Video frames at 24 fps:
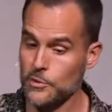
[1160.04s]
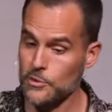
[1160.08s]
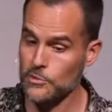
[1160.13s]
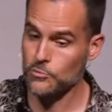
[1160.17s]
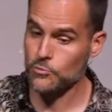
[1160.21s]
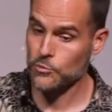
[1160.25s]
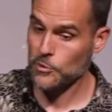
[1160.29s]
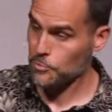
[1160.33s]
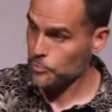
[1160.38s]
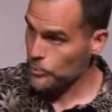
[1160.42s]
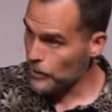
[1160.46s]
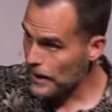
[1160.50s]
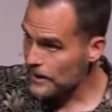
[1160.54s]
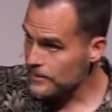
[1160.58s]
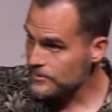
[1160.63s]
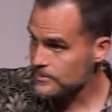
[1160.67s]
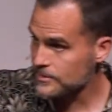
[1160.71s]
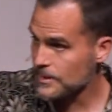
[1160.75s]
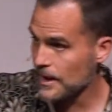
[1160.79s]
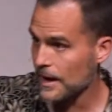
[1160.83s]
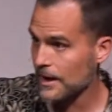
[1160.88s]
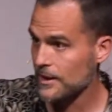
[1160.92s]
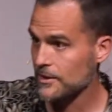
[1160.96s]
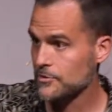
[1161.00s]
we replace
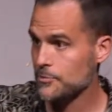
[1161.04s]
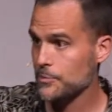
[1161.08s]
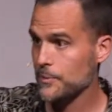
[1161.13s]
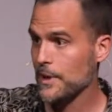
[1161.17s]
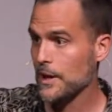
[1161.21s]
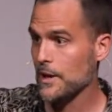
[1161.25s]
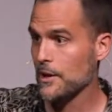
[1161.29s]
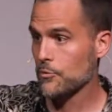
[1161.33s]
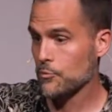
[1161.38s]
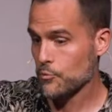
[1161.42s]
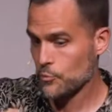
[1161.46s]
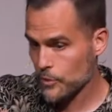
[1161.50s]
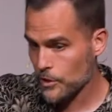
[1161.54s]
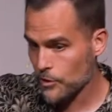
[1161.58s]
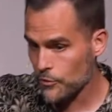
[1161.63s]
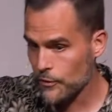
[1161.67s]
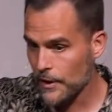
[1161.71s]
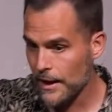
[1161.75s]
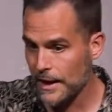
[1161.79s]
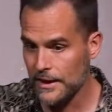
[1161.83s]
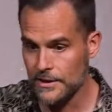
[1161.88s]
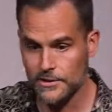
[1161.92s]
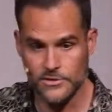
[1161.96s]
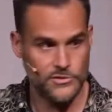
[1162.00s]
things, we got to
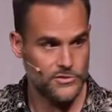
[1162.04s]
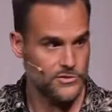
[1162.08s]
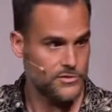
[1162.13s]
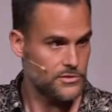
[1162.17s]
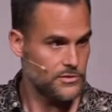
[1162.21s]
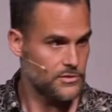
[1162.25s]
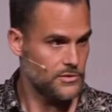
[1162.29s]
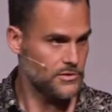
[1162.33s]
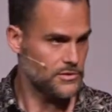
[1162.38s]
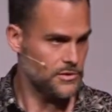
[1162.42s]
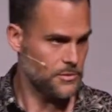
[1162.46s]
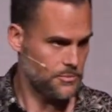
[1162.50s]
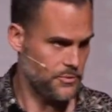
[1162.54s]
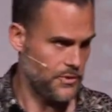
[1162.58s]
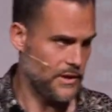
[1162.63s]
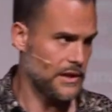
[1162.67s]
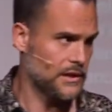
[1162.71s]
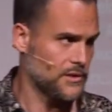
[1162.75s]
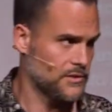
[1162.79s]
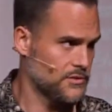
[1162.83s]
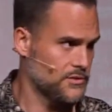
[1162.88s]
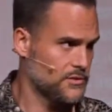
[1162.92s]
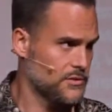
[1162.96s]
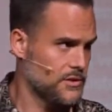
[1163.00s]
rearrange some
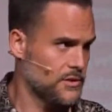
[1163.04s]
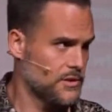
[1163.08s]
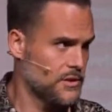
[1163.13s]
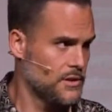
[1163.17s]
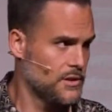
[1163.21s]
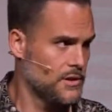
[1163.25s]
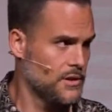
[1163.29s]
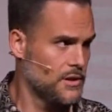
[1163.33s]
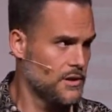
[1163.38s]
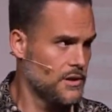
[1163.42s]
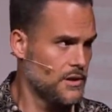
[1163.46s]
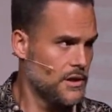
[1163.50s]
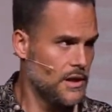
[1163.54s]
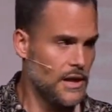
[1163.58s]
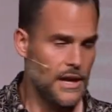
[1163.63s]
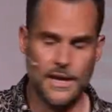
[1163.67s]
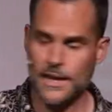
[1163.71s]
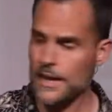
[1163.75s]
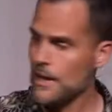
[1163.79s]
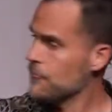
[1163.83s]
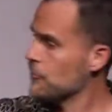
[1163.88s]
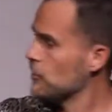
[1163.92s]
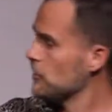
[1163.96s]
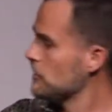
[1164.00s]
things.
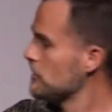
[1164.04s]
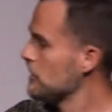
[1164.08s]
And every